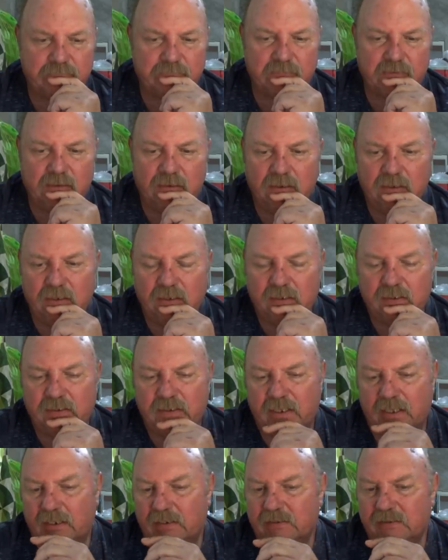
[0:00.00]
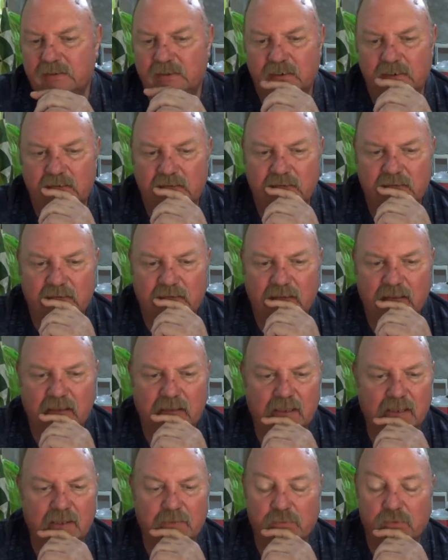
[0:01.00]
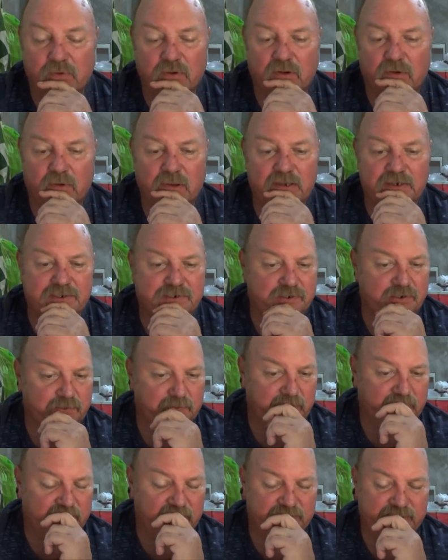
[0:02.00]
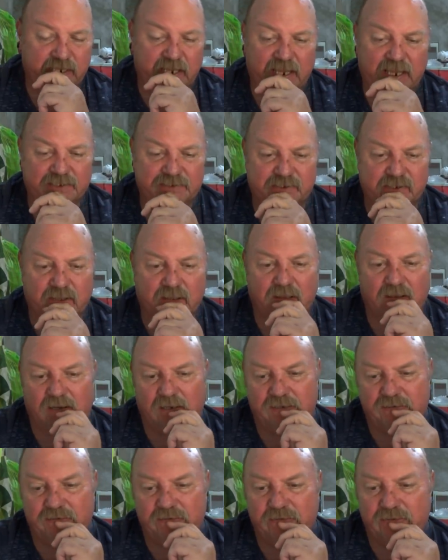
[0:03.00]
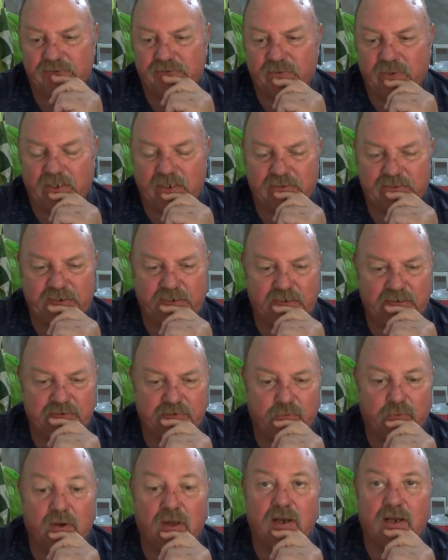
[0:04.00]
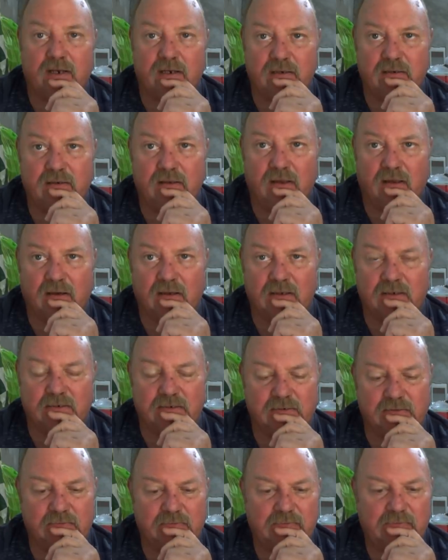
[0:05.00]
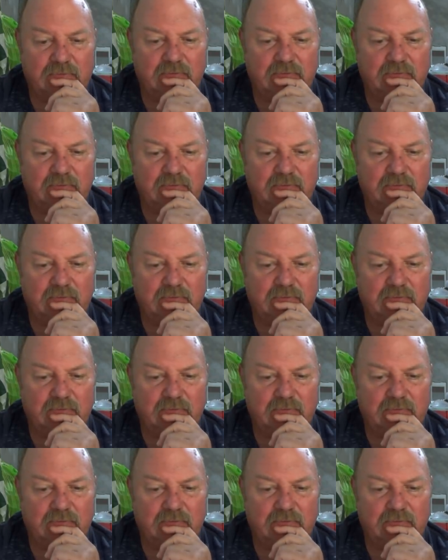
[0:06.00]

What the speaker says: that I won't go into because he hasn't gone into it, so I guess he doesn't want it gone into.